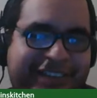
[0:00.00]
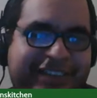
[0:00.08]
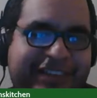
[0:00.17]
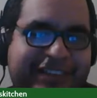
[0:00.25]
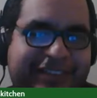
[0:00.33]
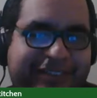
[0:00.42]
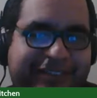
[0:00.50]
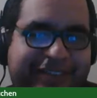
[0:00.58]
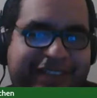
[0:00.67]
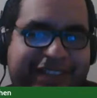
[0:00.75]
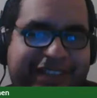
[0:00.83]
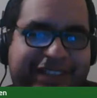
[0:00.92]
that people
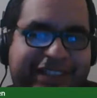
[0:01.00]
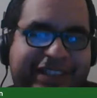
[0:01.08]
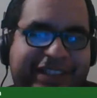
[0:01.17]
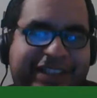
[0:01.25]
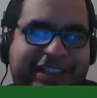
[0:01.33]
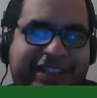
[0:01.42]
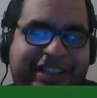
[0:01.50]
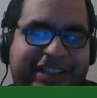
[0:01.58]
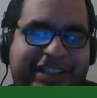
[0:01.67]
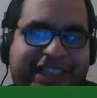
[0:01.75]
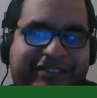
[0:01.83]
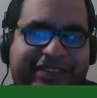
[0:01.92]
needed
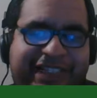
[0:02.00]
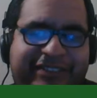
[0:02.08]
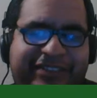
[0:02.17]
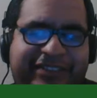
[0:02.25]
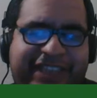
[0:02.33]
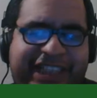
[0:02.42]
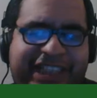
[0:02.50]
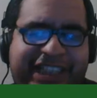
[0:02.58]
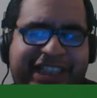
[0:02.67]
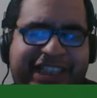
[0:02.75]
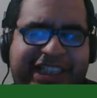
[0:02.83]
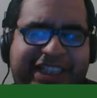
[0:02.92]
much
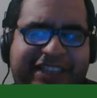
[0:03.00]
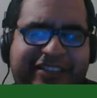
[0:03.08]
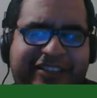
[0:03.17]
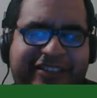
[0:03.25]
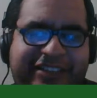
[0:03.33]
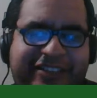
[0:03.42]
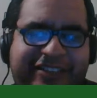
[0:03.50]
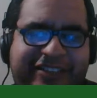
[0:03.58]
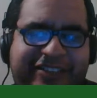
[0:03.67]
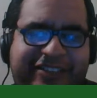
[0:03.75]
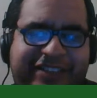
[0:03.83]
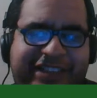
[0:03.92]
food.
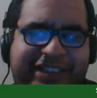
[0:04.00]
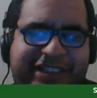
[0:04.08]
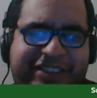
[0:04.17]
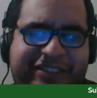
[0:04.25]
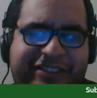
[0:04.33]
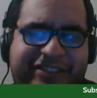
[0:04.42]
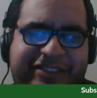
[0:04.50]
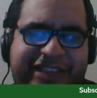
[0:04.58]
Okay.